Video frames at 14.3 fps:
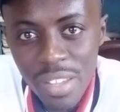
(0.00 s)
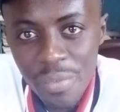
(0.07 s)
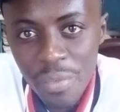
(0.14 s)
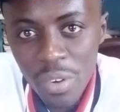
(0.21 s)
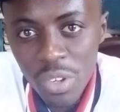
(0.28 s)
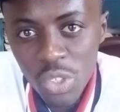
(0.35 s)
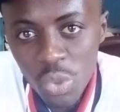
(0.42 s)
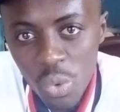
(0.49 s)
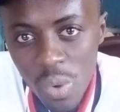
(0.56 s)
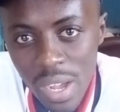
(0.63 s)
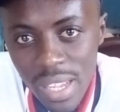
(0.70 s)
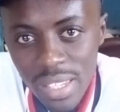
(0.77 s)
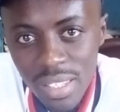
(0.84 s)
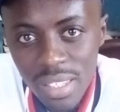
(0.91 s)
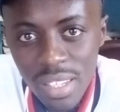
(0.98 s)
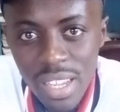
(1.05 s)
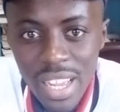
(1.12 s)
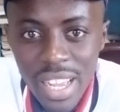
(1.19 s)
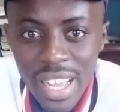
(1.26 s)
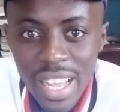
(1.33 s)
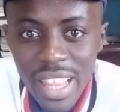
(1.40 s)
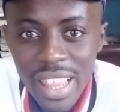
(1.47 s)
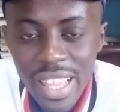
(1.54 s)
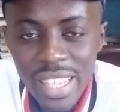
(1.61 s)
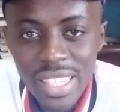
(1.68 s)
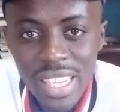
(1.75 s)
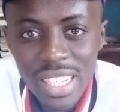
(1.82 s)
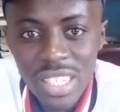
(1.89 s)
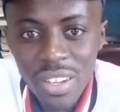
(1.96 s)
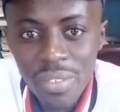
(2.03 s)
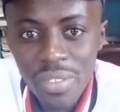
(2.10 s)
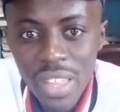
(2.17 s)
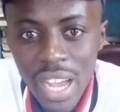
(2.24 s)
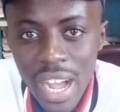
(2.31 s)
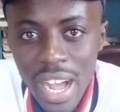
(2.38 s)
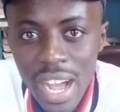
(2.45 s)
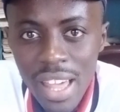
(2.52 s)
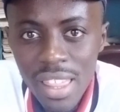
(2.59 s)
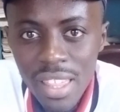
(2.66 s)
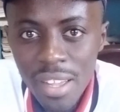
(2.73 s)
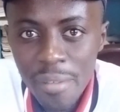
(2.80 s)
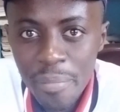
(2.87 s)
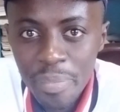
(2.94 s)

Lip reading: they fall towards the center of the earth.